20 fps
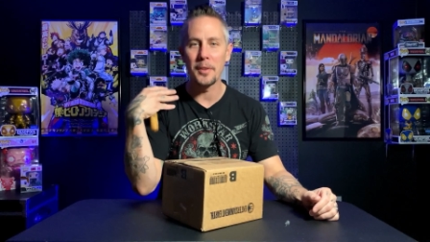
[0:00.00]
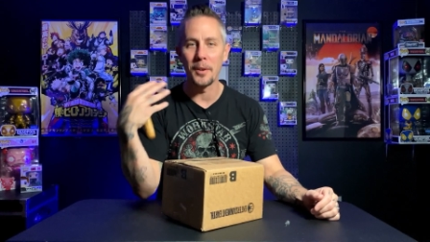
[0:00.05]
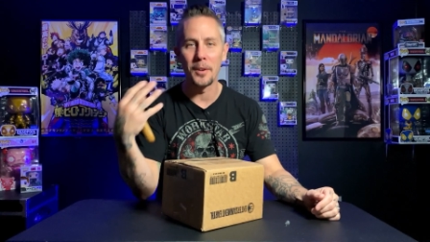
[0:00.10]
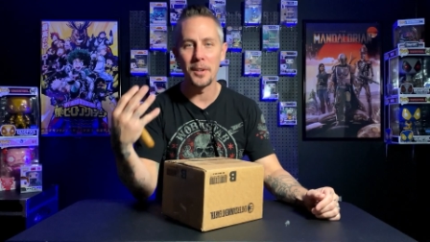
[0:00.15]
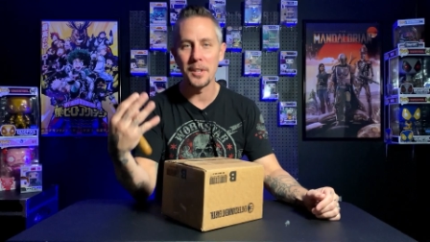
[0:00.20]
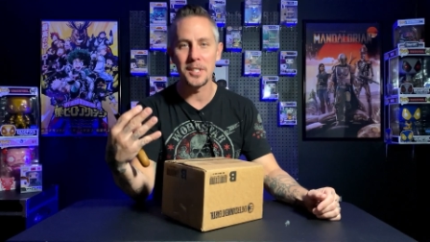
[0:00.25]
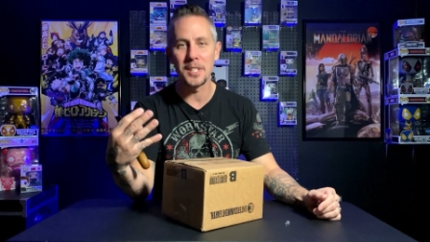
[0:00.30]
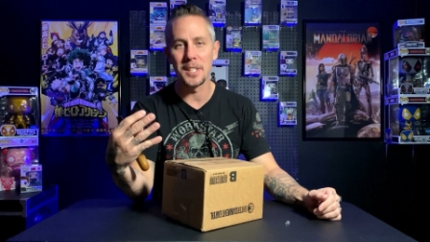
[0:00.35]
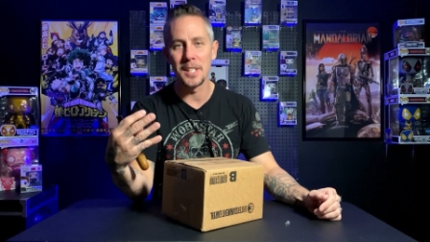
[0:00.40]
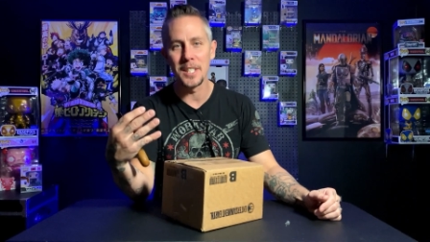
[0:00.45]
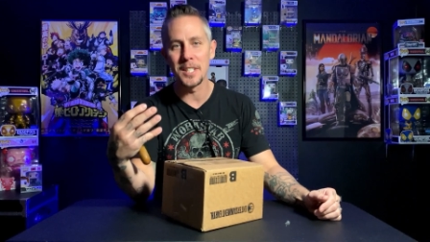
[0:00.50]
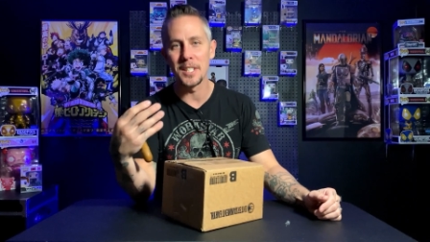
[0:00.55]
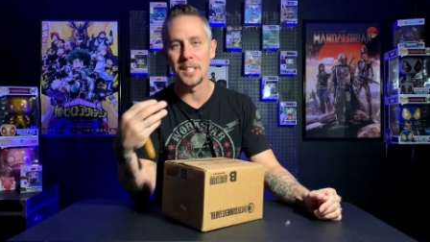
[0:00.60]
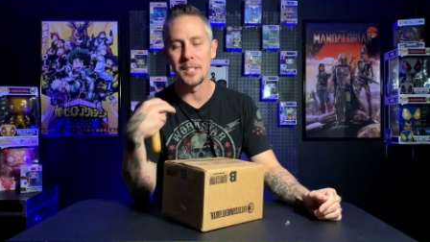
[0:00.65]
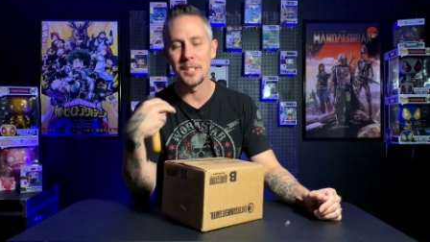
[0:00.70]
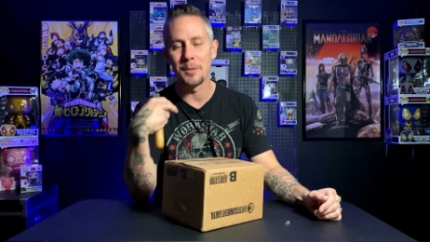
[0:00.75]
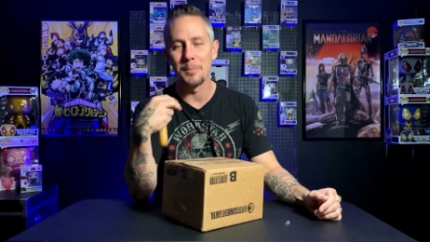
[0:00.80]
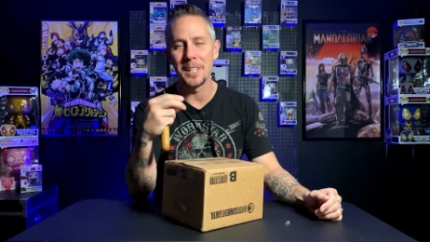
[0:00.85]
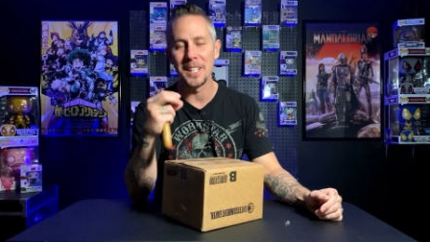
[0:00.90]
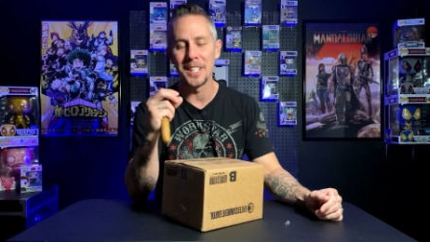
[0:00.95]
the artist
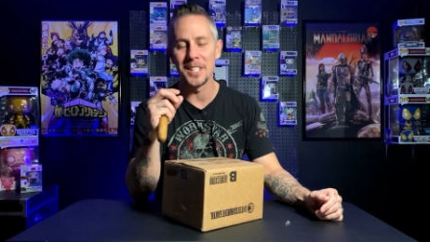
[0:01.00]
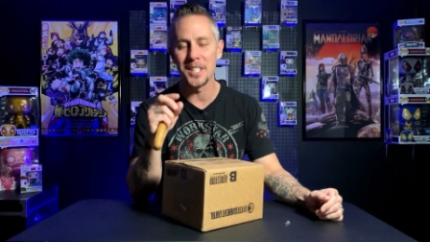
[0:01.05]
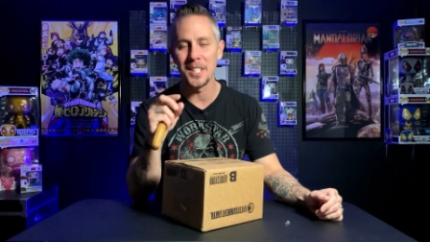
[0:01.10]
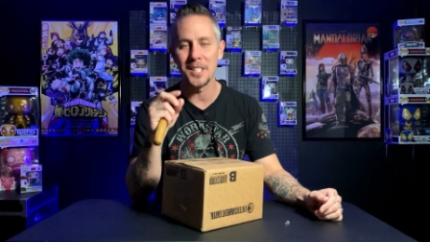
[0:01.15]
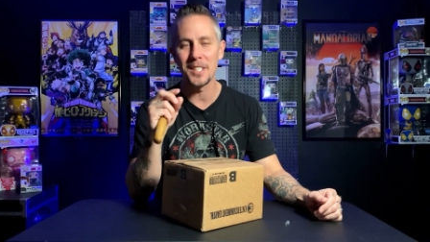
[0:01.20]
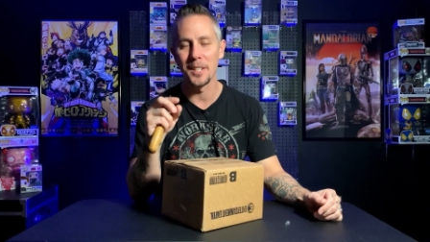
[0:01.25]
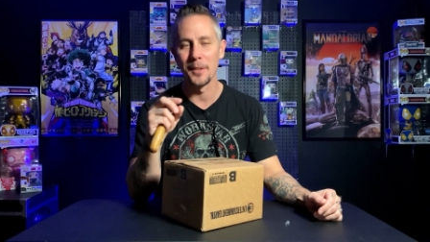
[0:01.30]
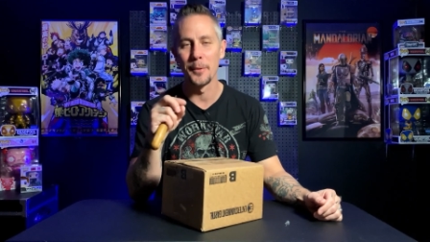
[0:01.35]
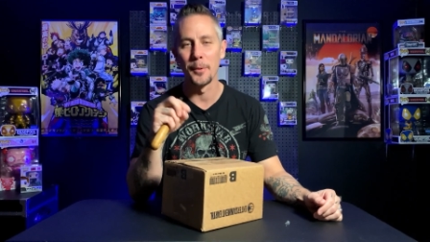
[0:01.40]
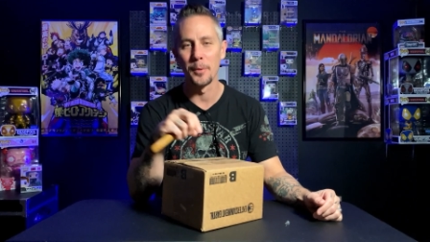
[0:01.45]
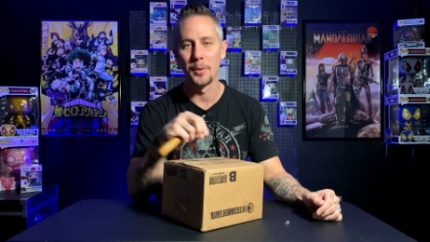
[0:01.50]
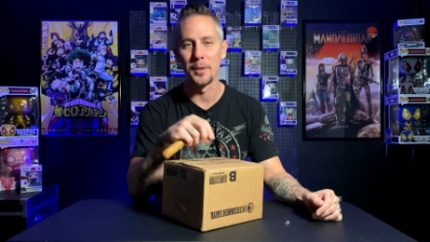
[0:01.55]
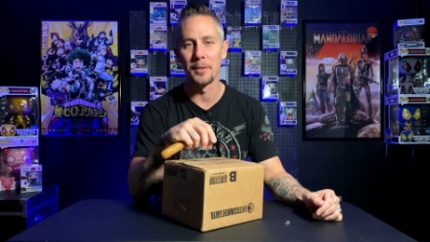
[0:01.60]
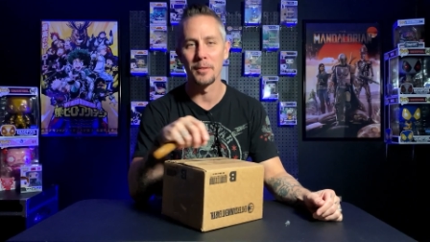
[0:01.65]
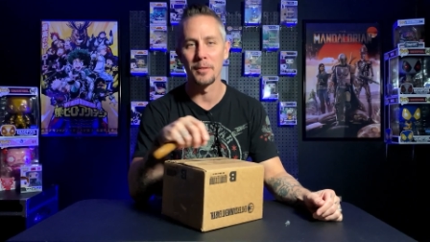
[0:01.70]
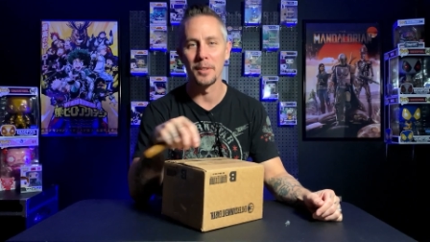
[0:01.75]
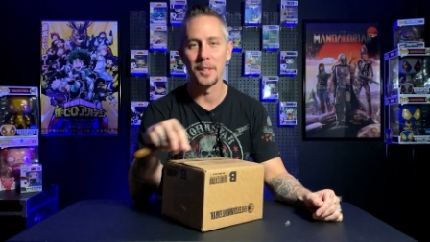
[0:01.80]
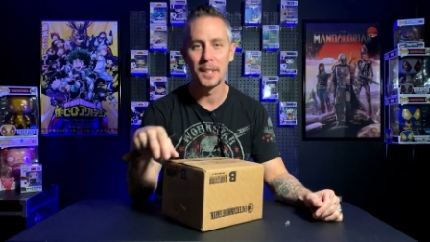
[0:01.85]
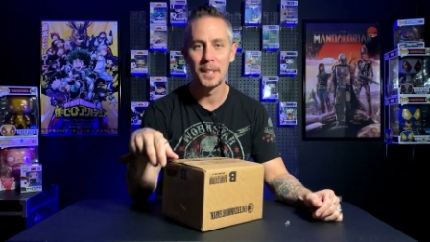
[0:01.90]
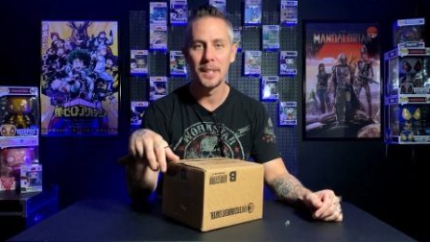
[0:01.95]
edition, to me, it's just a little
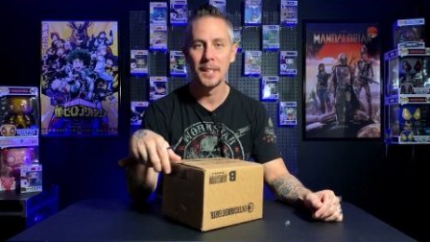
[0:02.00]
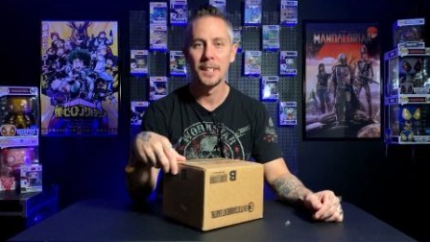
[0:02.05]
different.